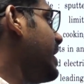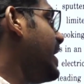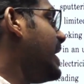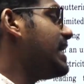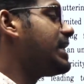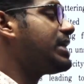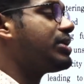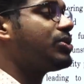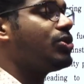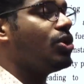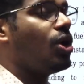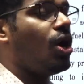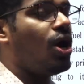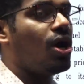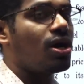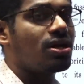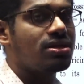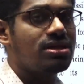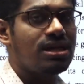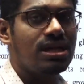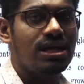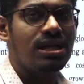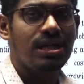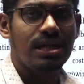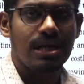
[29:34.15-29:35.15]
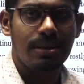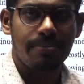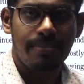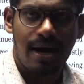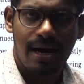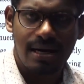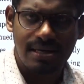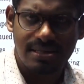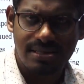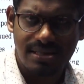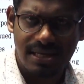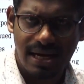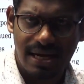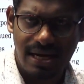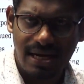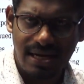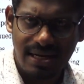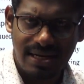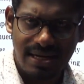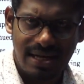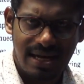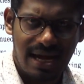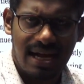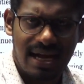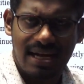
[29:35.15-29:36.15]
ignore the demand side?
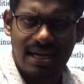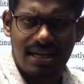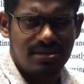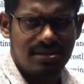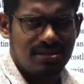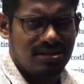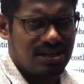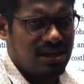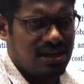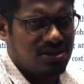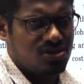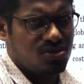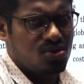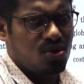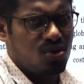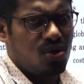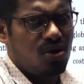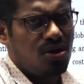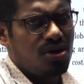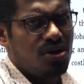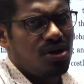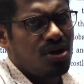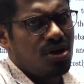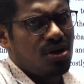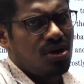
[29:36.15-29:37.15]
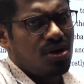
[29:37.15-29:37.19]
Can it say so?